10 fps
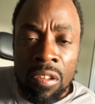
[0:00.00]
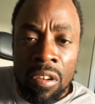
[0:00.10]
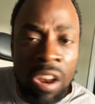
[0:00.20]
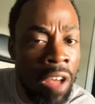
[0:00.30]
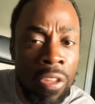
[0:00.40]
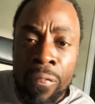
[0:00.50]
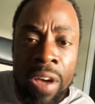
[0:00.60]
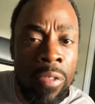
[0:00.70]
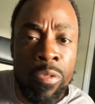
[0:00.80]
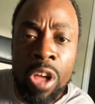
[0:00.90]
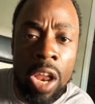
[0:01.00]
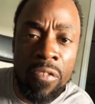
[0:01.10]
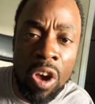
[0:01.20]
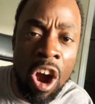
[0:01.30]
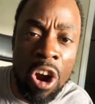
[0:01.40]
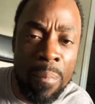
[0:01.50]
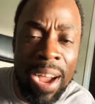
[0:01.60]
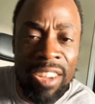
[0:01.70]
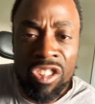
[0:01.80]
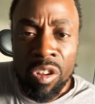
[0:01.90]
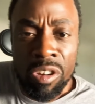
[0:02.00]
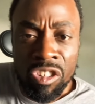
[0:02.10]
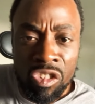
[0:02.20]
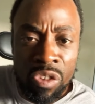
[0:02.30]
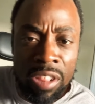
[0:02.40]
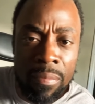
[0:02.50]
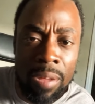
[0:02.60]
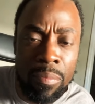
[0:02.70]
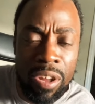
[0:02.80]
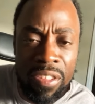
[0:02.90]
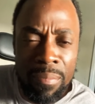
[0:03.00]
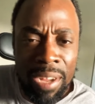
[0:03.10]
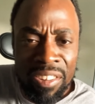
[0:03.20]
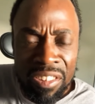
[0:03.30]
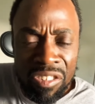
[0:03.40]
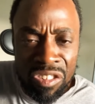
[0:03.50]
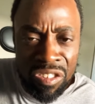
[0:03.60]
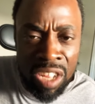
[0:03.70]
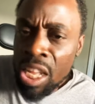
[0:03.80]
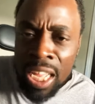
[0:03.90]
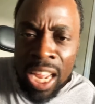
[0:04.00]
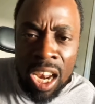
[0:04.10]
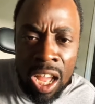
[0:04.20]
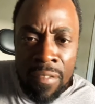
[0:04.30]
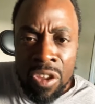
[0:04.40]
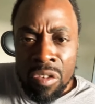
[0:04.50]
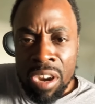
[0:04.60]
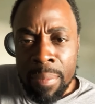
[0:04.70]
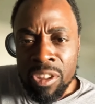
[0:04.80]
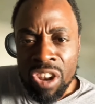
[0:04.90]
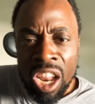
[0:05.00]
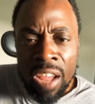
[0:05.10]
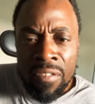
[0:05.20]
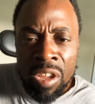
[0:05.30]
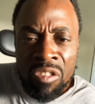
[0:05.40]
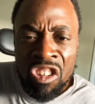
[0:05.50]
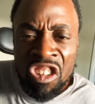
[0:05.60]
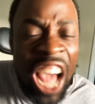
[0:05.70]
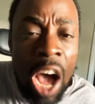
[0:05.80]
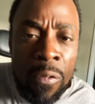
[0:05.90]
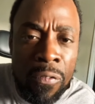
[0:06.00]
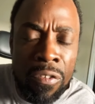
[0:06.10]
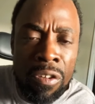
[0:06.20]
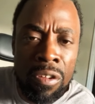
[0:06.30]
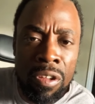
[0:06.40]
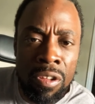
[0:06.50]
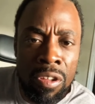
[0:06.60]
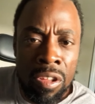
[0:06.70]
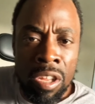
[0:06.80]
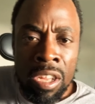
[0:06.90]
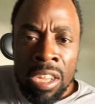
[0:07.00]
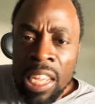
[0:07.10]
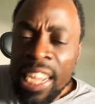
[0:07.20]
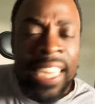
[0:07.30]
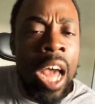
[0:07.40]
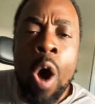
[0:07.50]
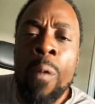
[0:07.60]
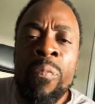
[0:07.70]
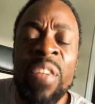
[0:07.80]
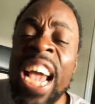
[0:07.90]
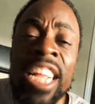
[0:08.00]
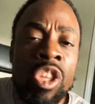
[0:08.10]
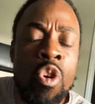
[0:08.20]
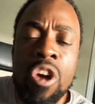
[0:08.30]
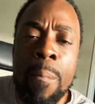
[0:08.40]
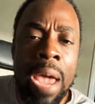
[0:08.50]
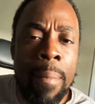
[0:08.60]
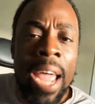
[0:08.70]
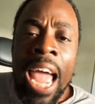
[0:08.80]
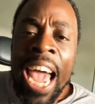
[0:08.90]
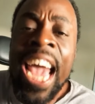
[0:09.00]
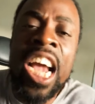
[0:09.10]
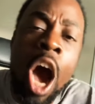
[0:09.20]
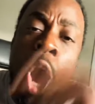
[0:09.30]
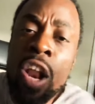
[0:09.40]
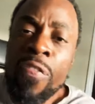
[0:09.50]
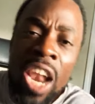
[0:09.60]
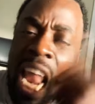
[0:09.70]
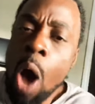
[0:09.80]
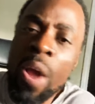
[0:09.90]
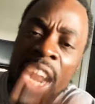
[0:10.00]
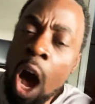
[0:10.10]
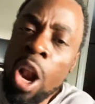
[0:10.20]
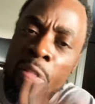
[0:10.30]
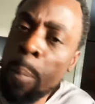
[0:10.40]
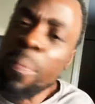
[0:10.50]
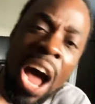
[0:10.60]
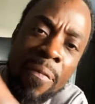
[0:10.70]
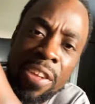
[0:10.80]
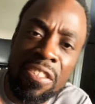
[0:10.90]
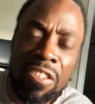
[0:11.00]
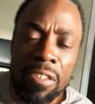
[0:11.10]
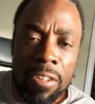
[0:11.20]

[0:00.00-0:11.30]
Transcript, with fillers: Love the Father with all of your heart, mind, soul, and strength, my brother and my sister. And love your neighbor. You love yourself. He said, on these two commandments hang all of the law and all of the prophets.